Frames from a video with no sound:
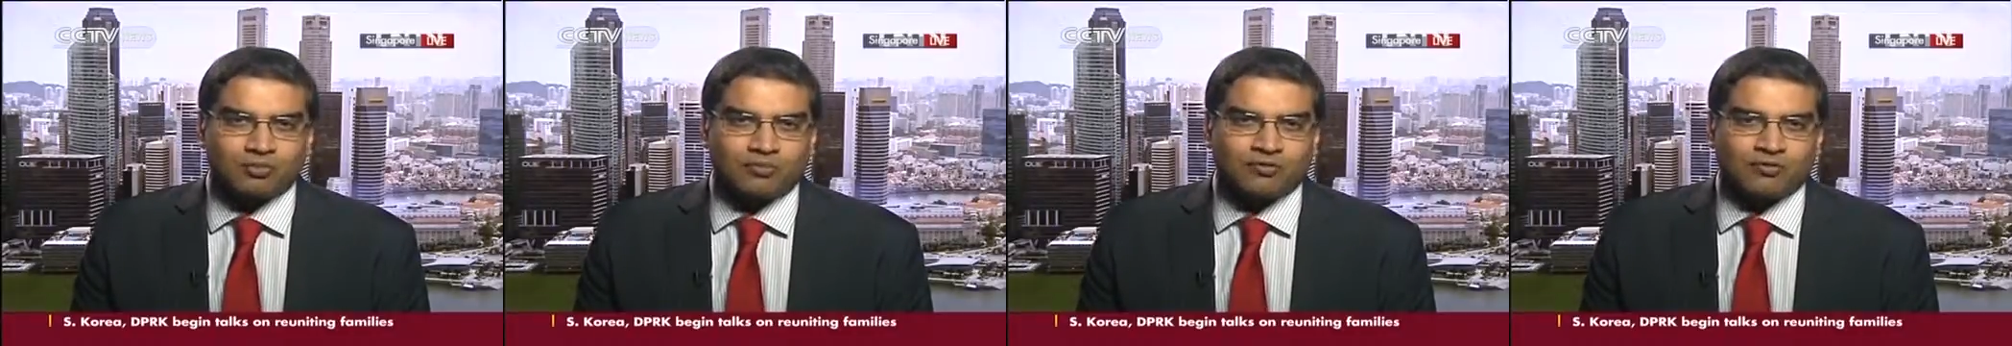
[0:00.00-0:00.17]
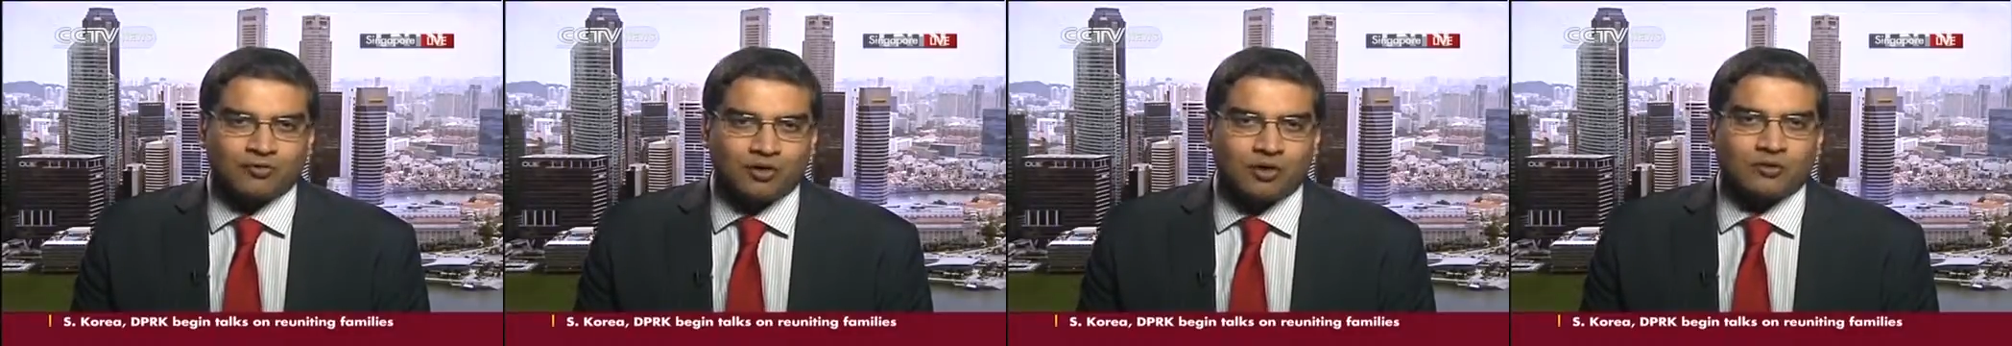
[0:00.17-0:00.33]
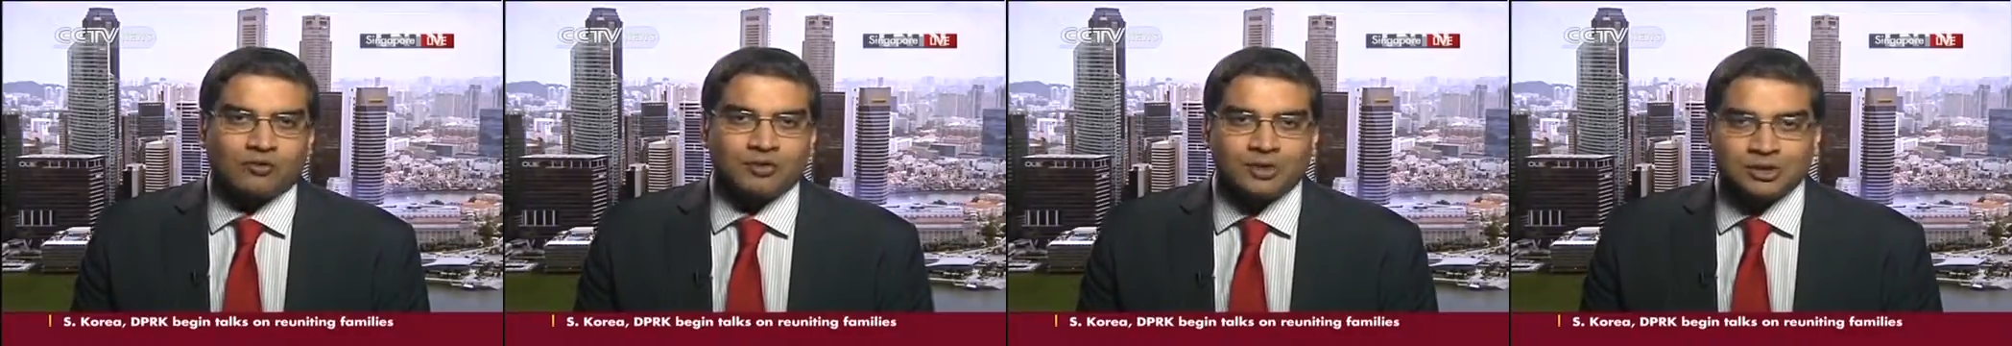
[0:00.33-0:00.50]

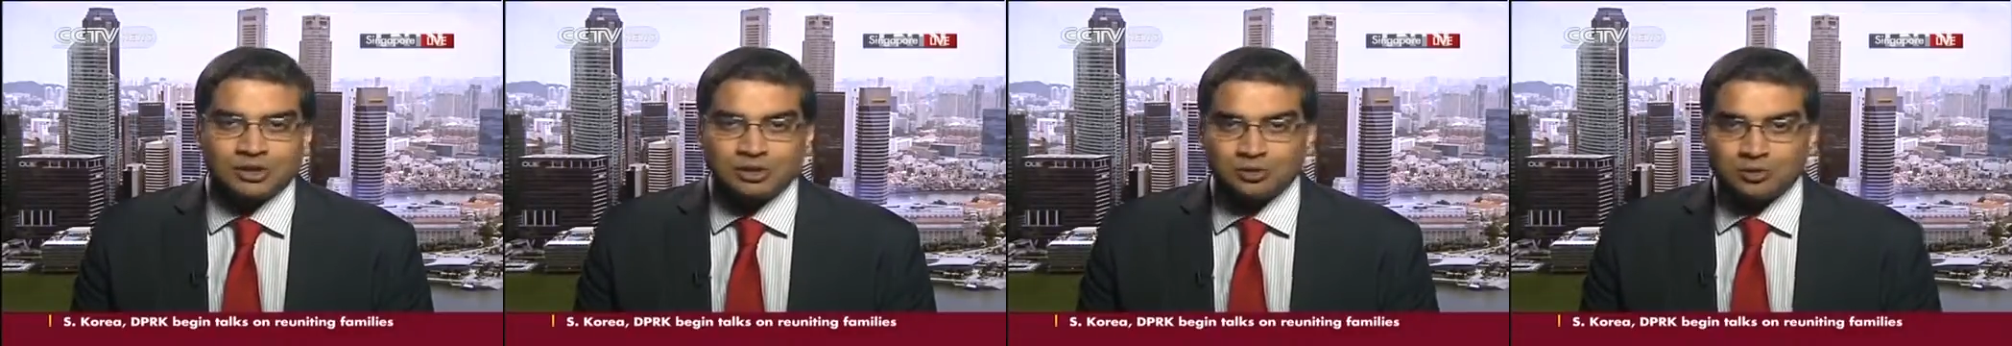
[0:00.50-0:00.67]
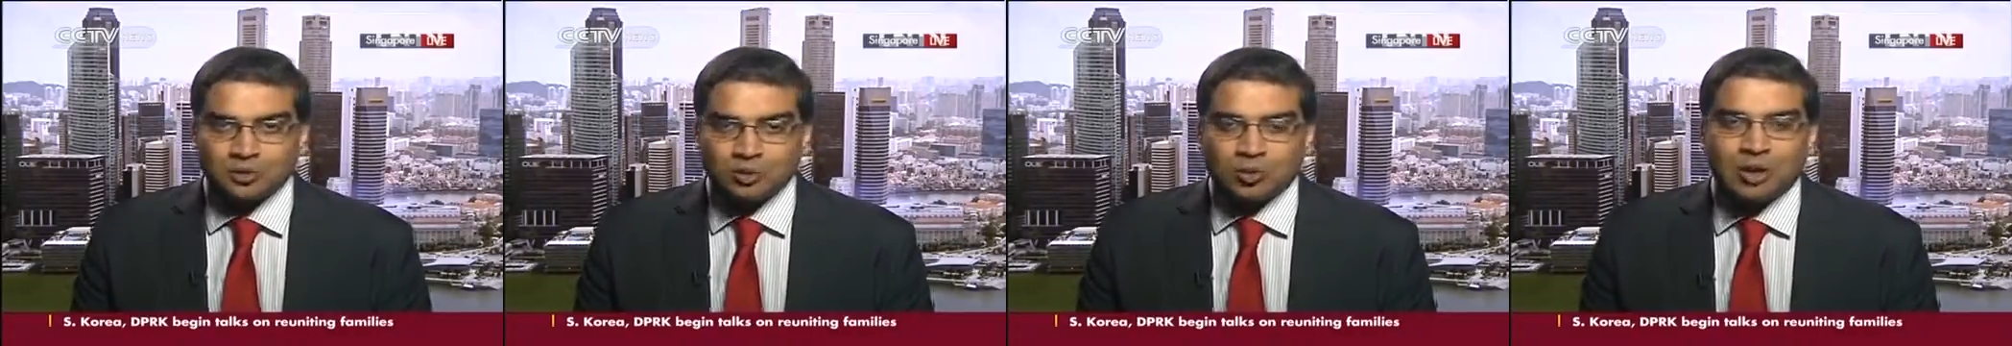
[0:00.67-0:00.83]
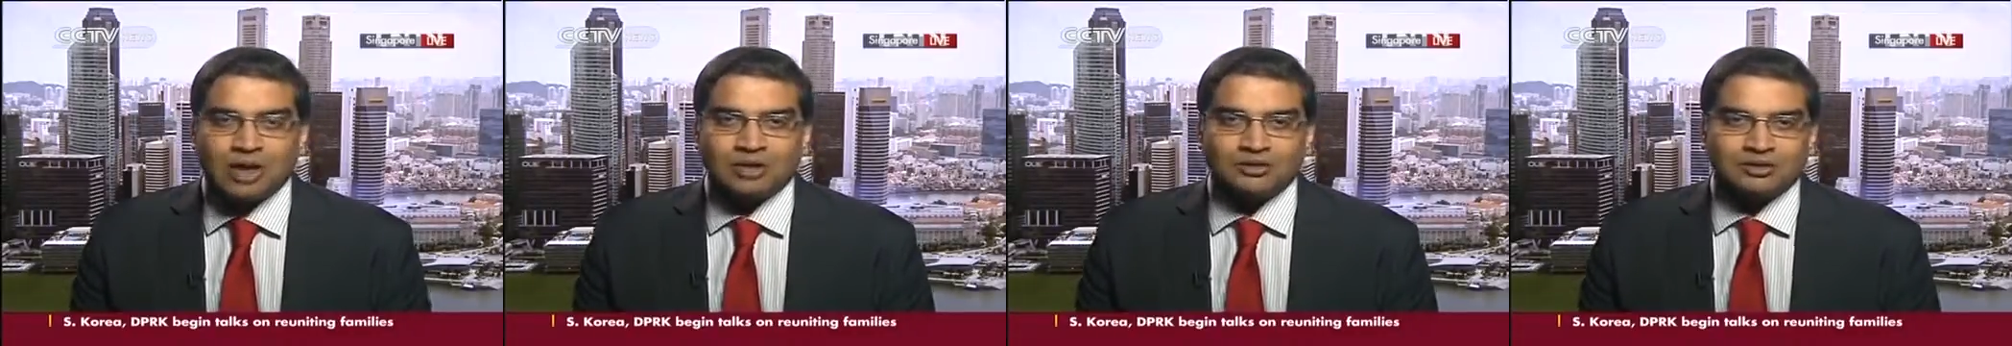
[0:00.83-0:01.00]
performance
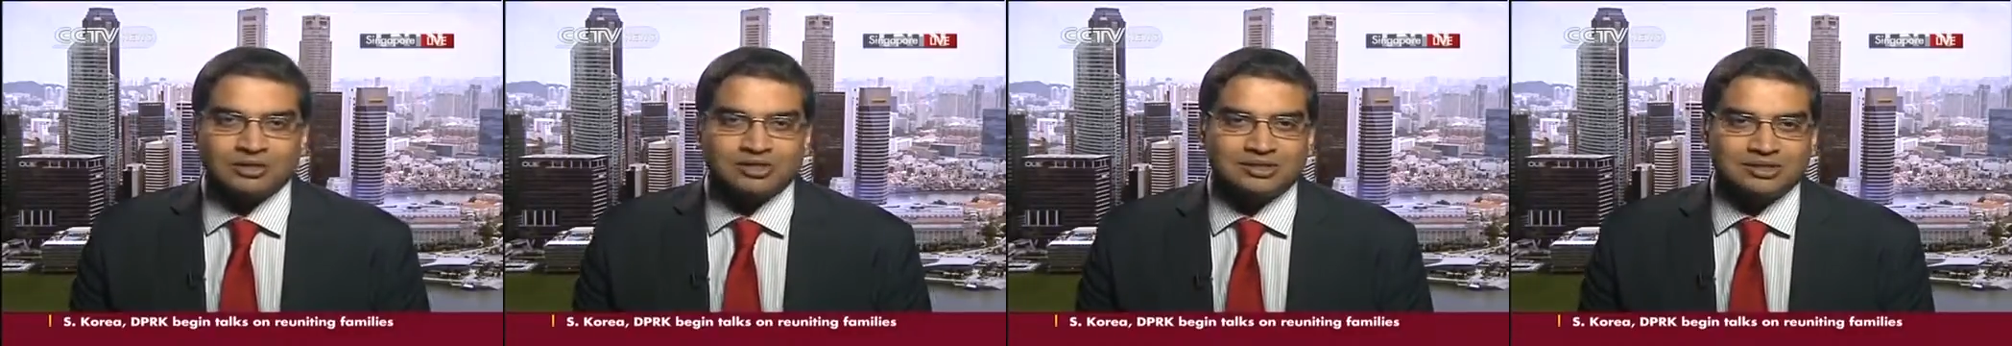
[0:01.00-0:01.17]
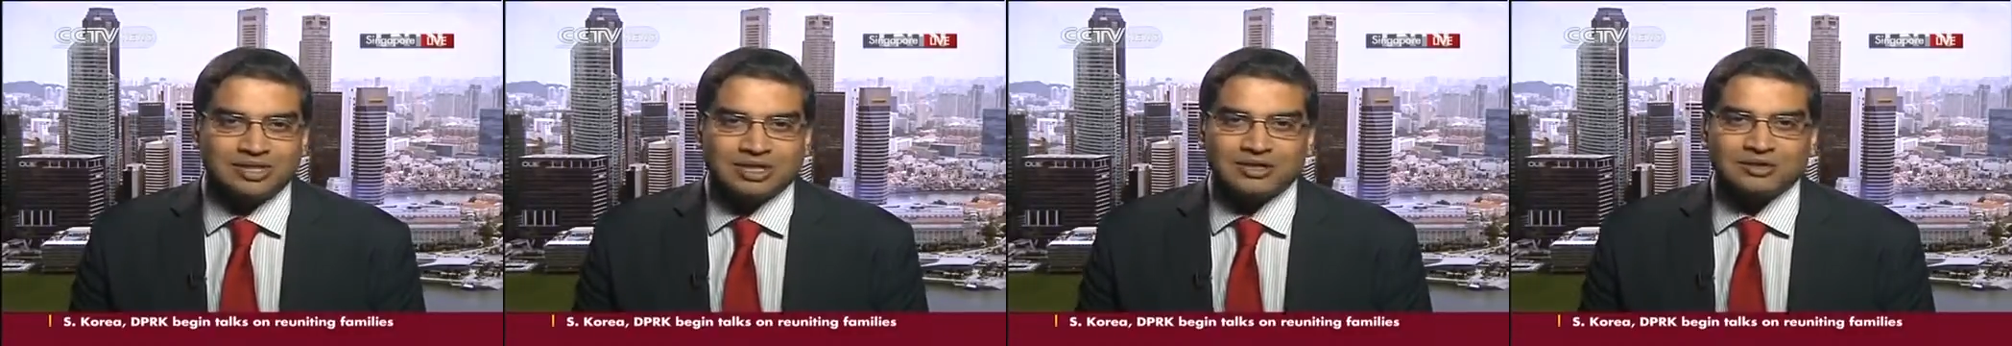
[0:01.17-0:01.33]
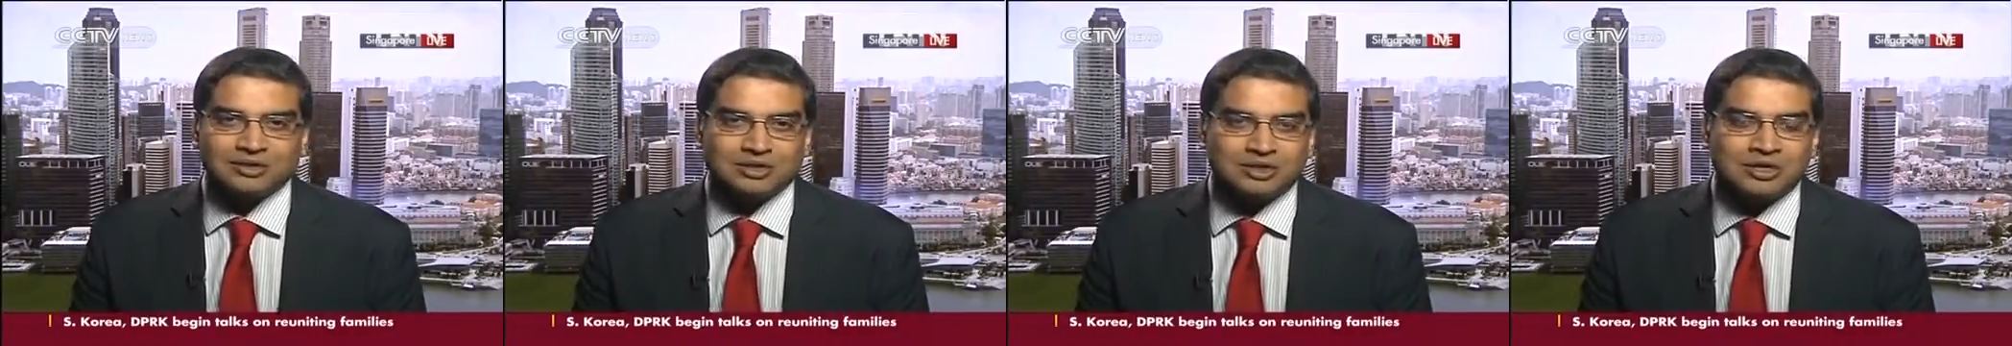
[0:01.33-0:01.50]
throughout the
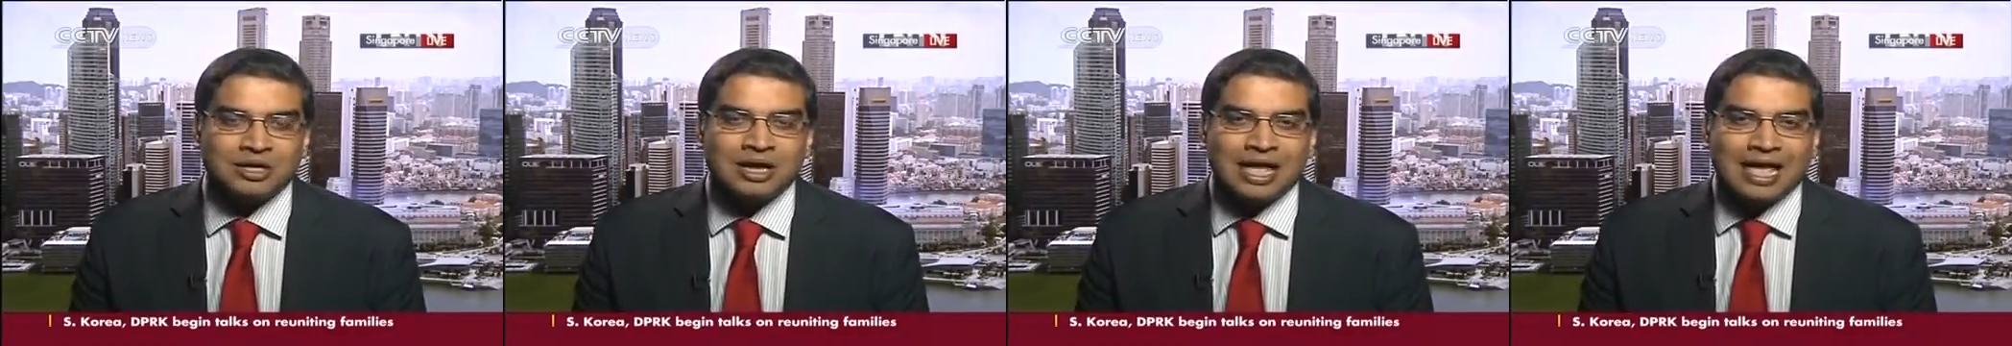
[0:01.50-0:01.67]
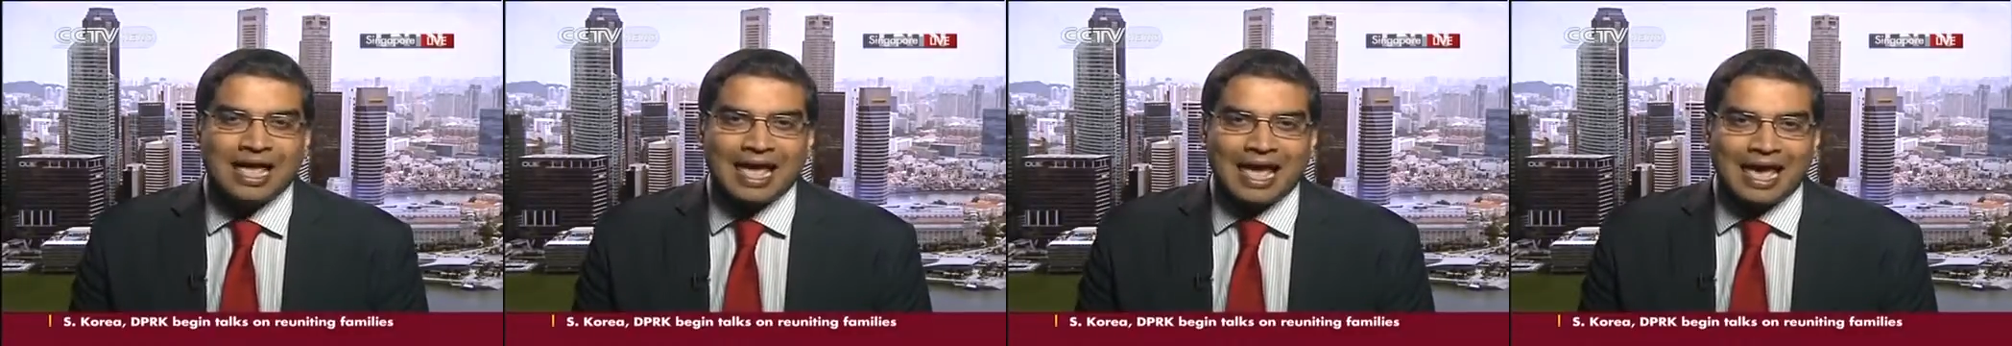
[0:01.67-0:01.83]
session,